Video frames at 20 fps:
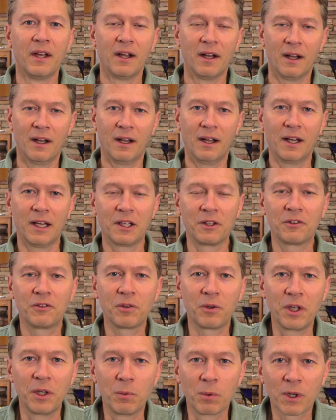And so
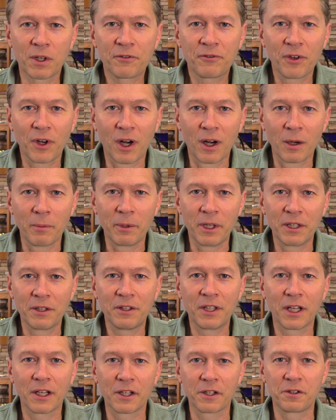he worked for army
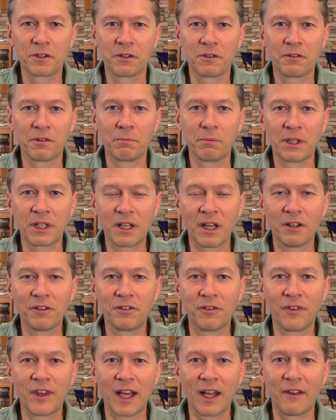intelligence, and because
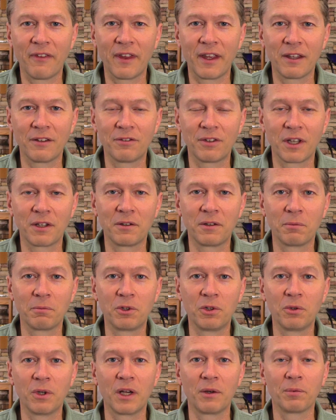of that, they sent him
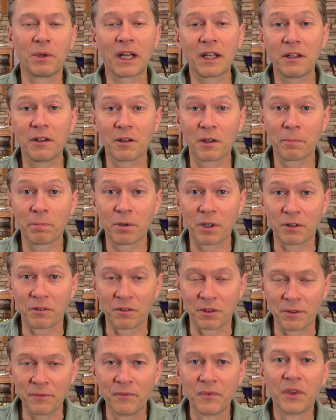to a regular
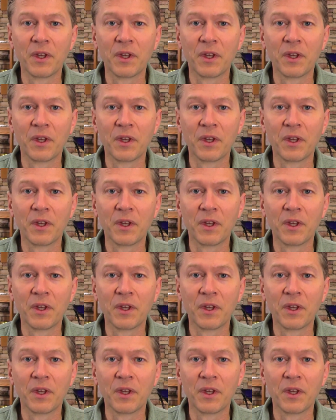prison.